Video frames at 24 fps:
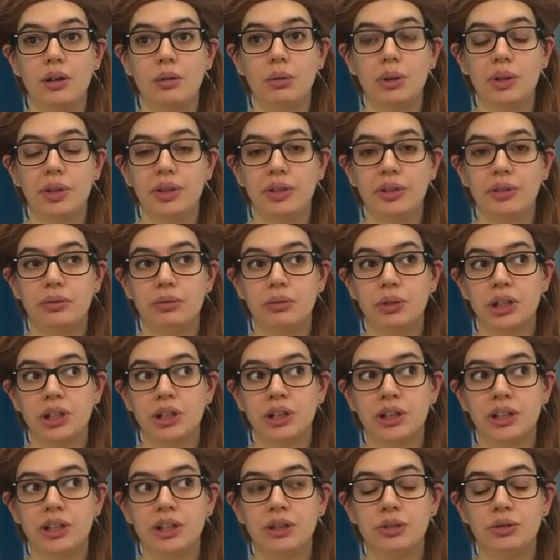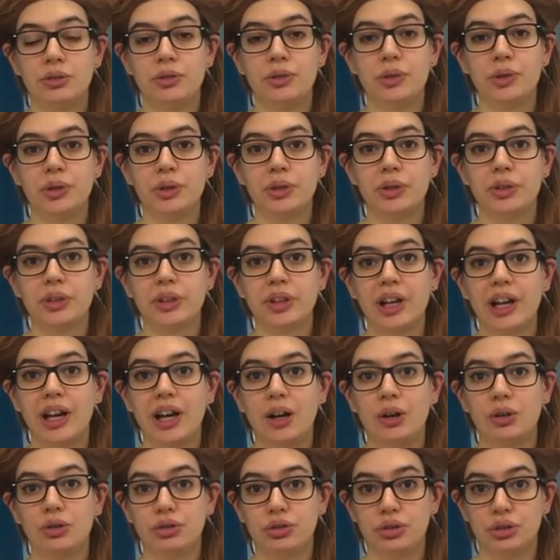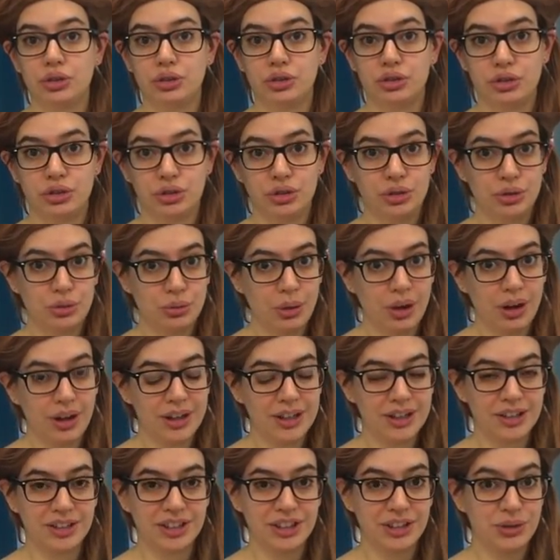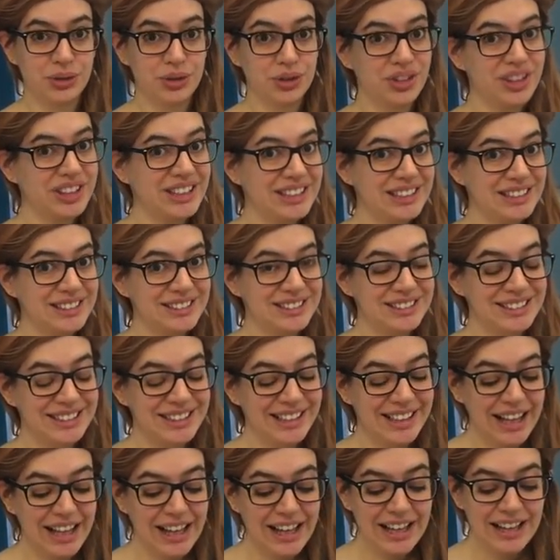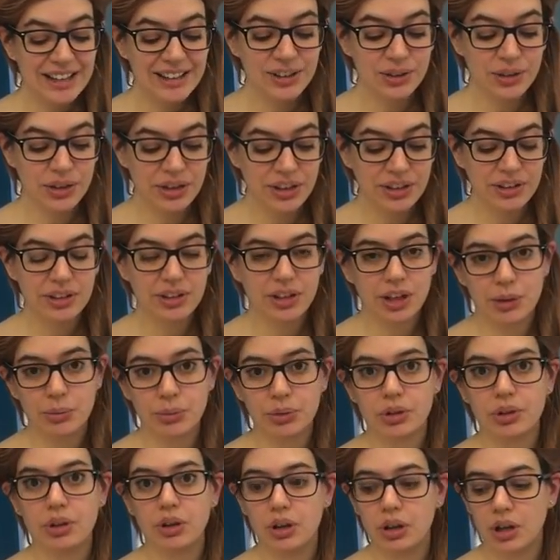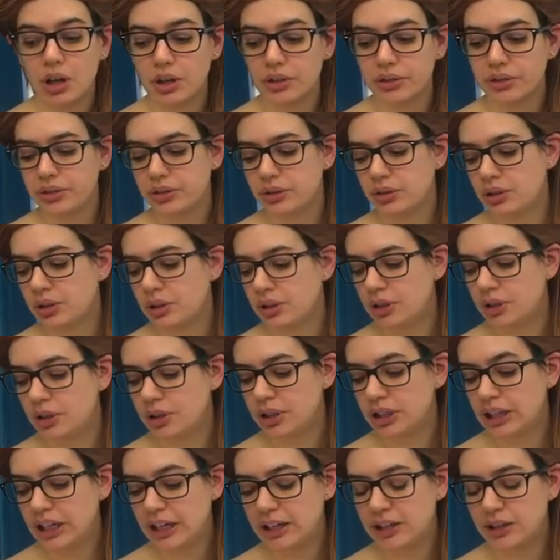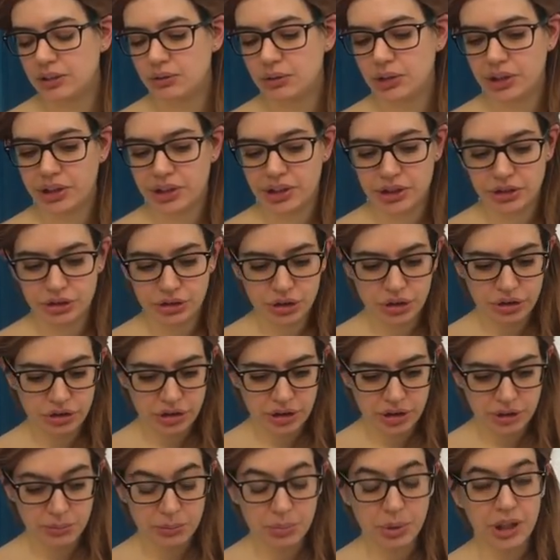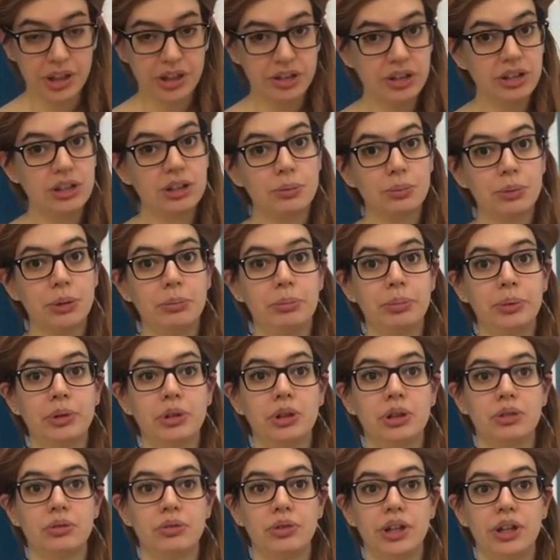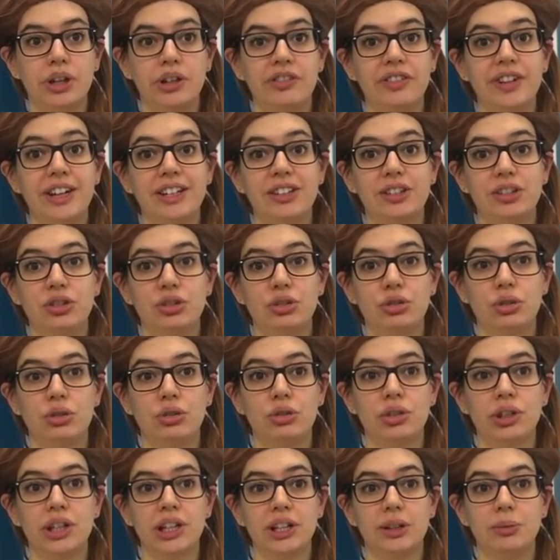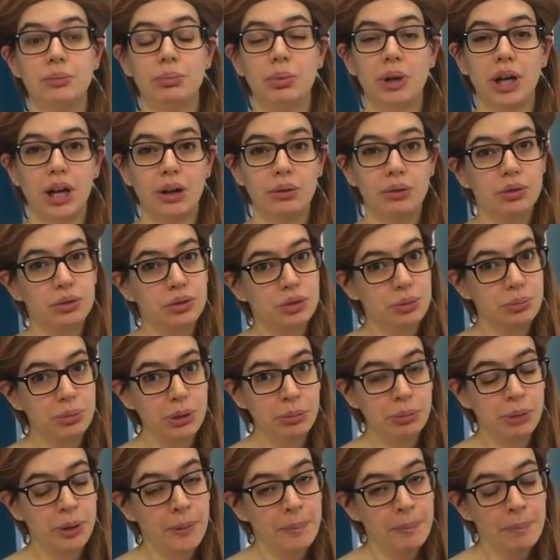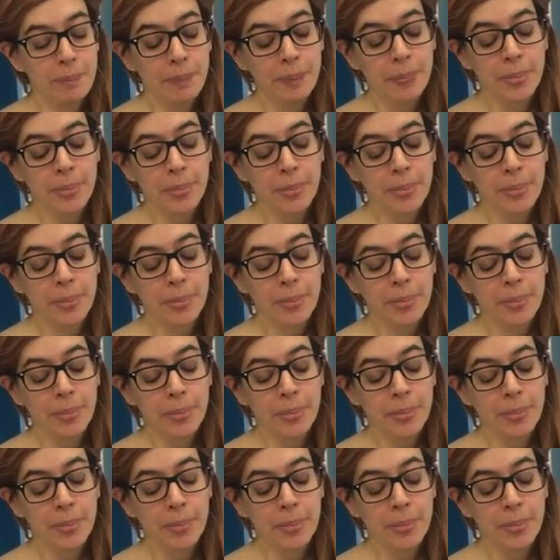will, will influence how judged you are or if you're guilty. So this comes a lot, uh, again, when they're judging political people or very, very strong and powerful people.